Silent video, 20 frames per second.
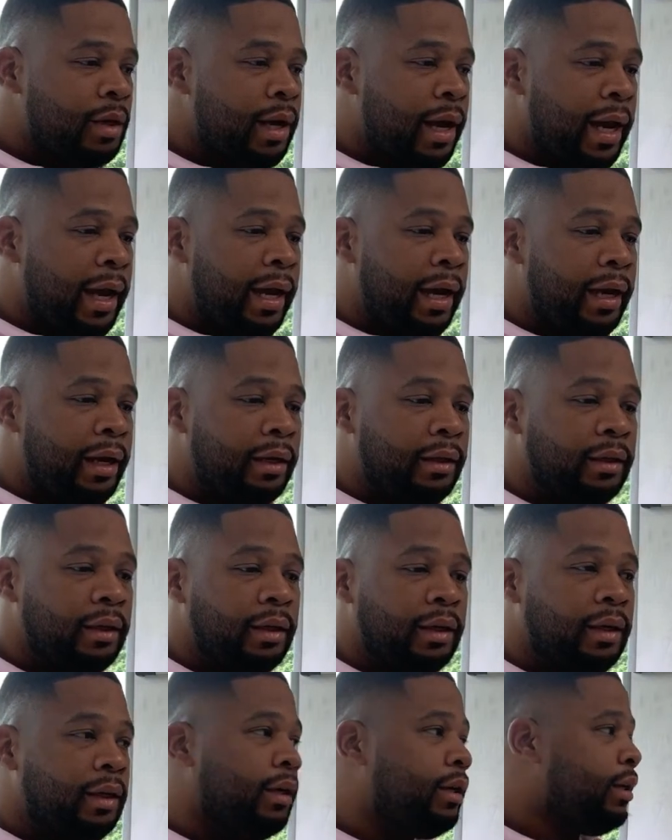and
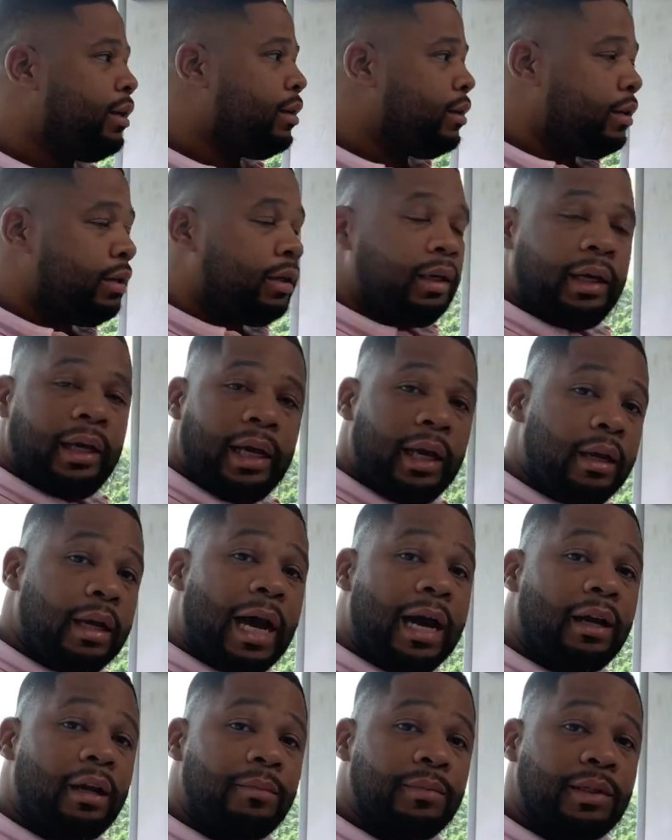he
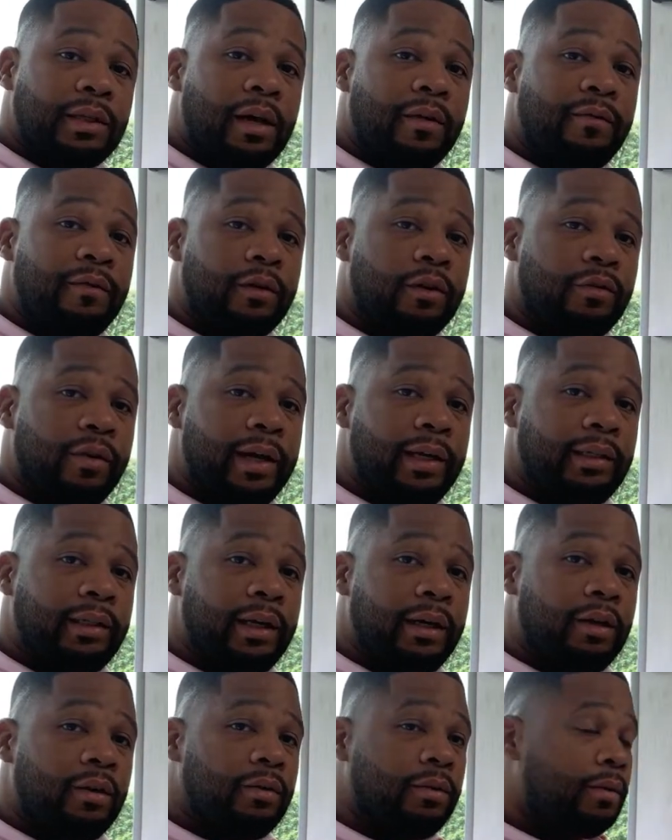got himself a great
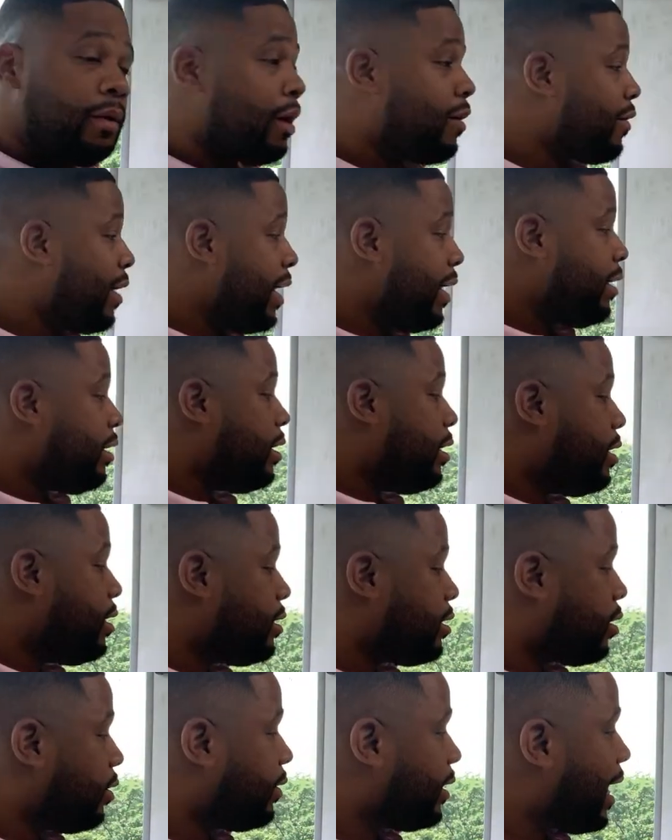deal. All right.
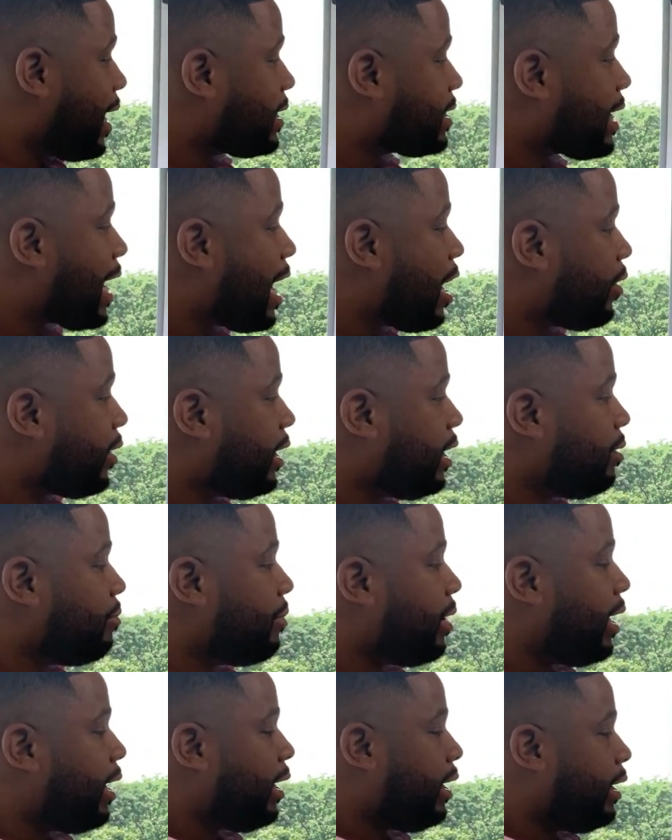So that's how he
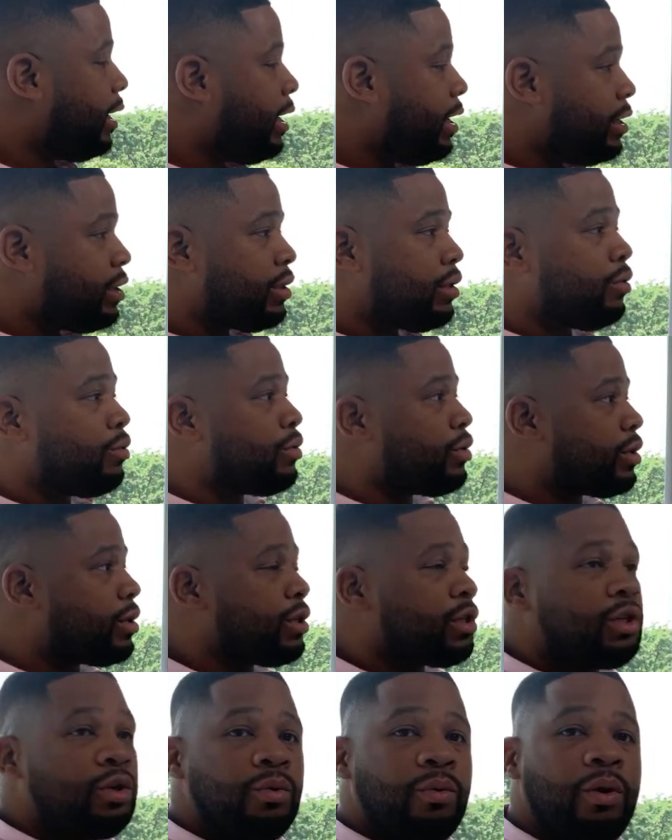made he's used the
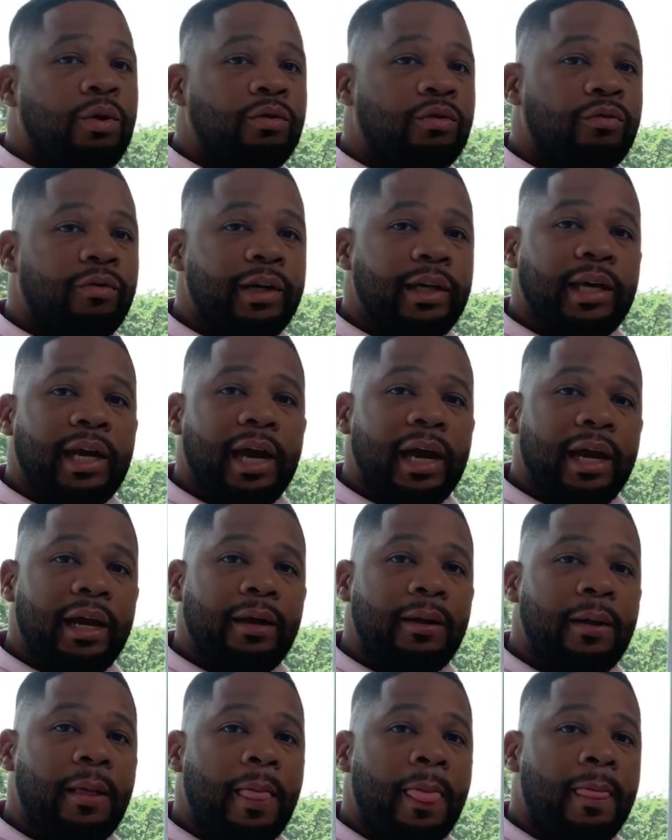
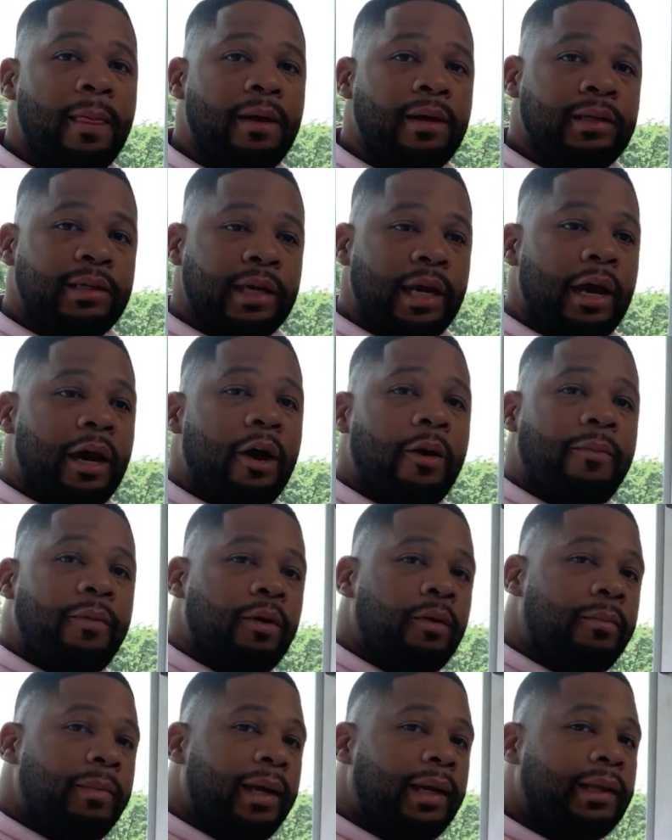203k to help
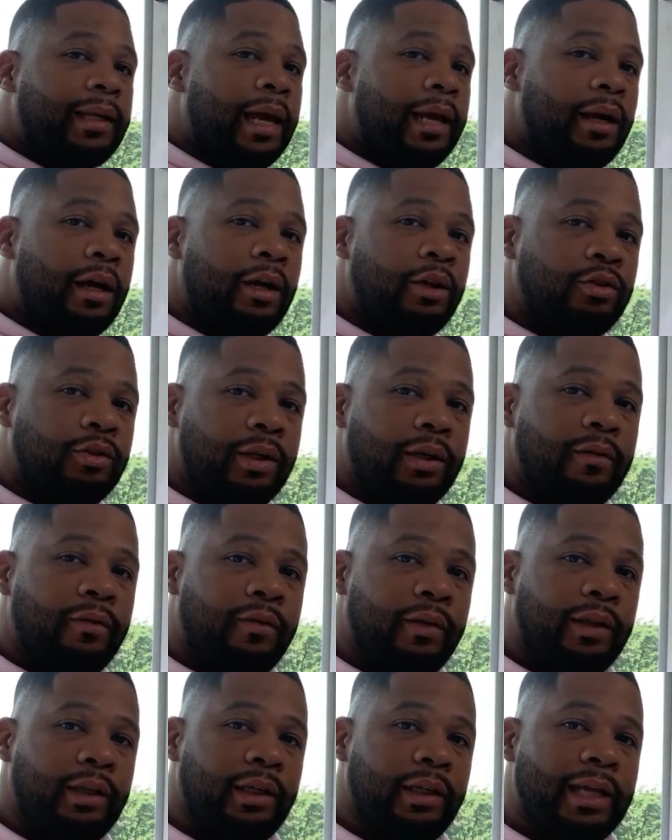him make that
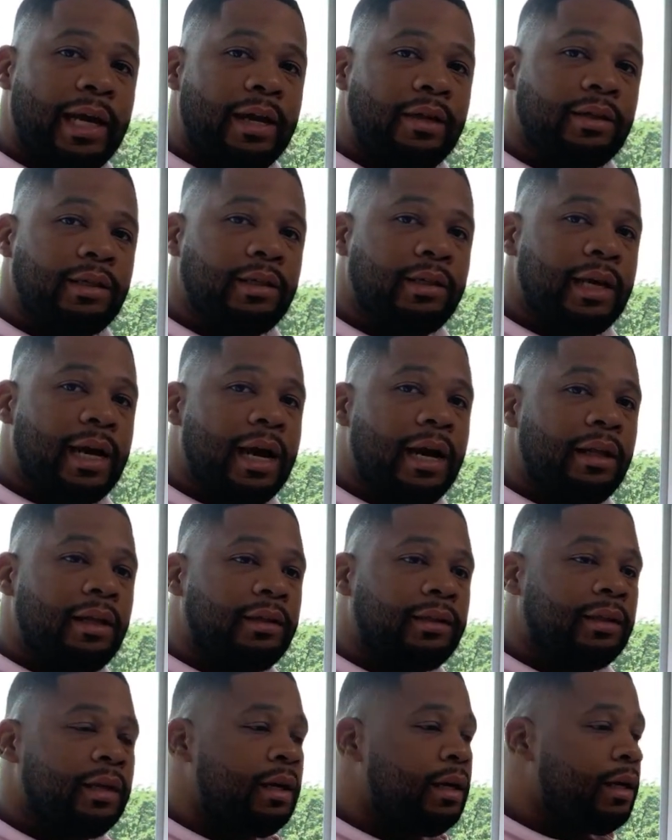
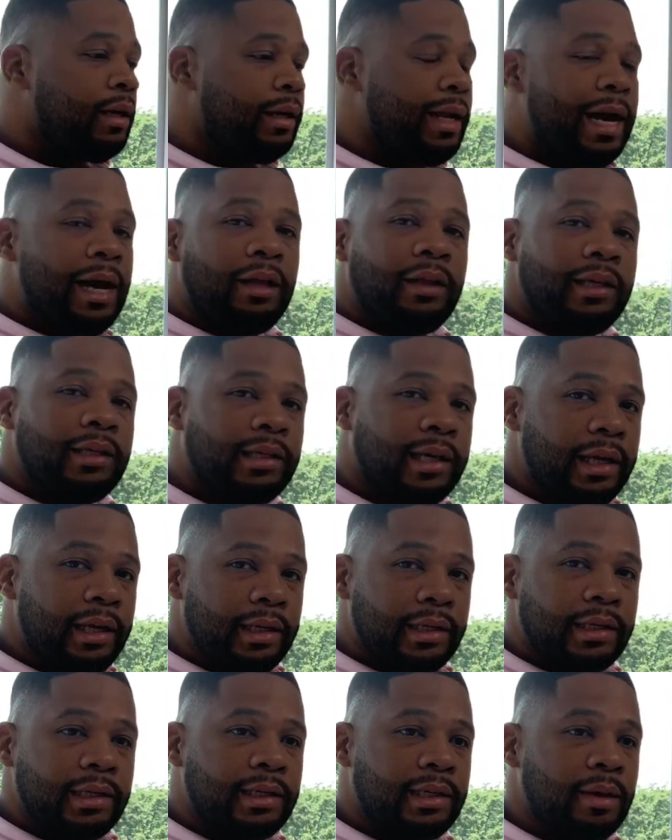$150,000. Now let's get
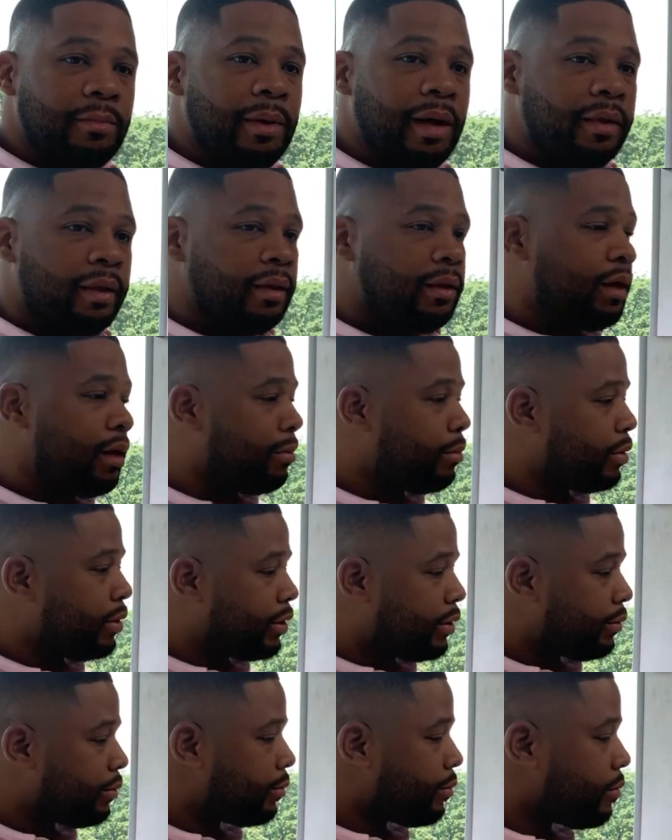into some other
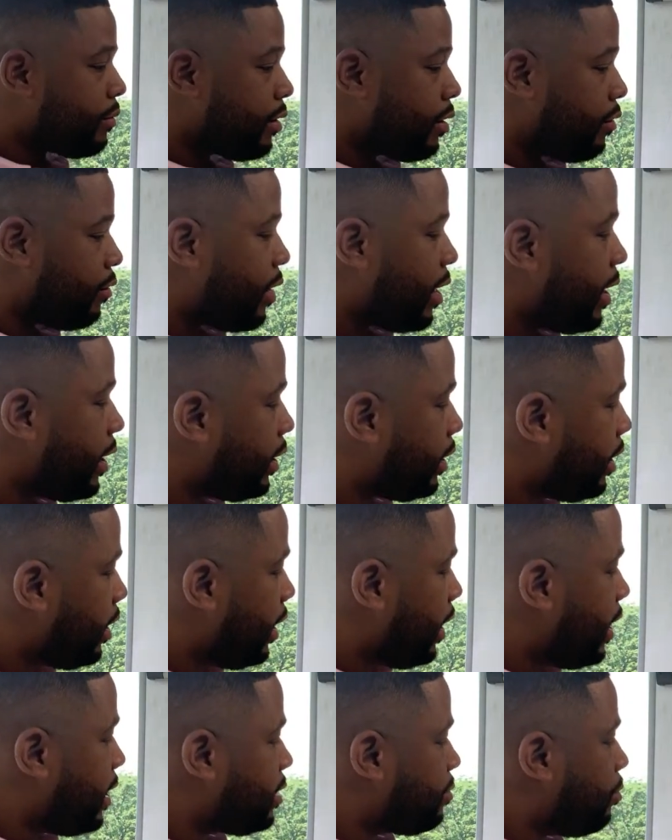numbers, right?
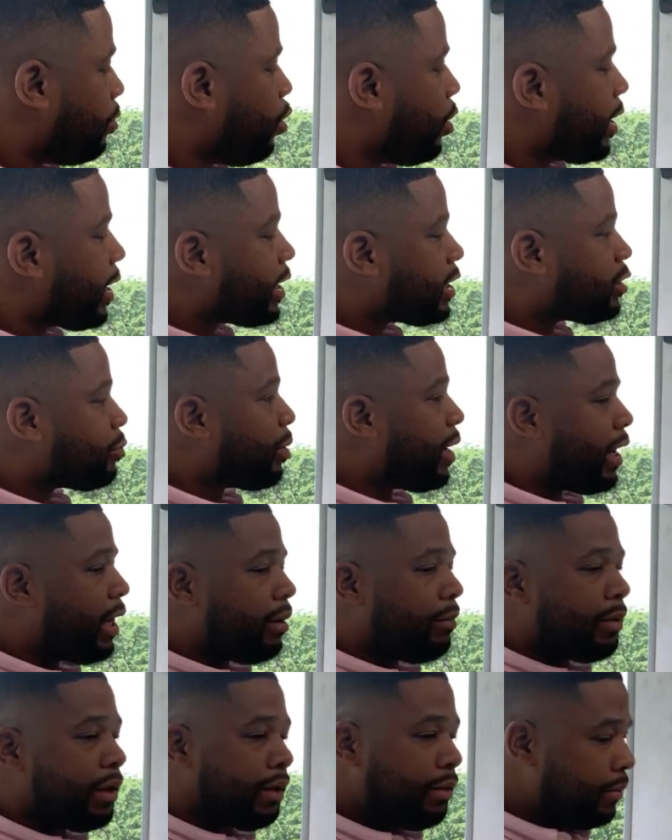His mortgage
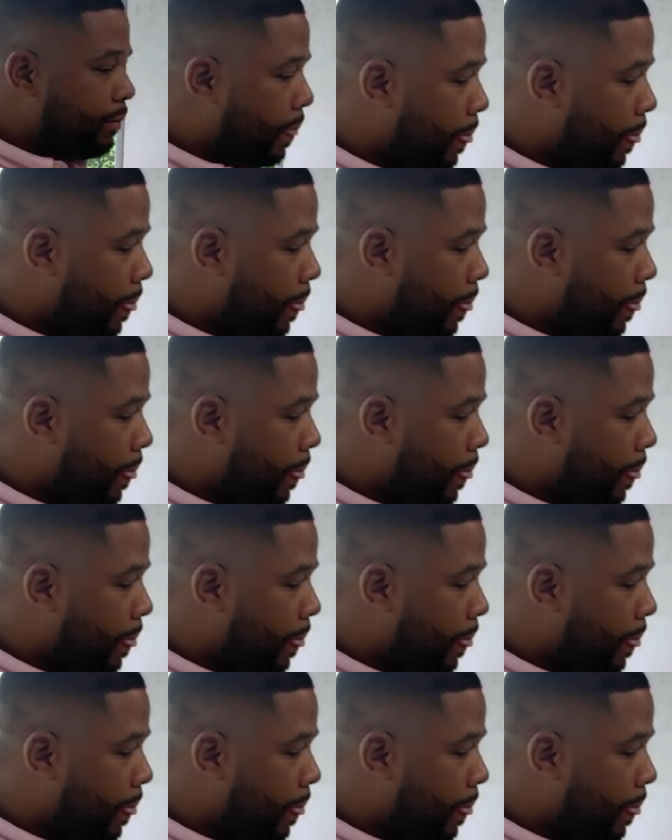payment.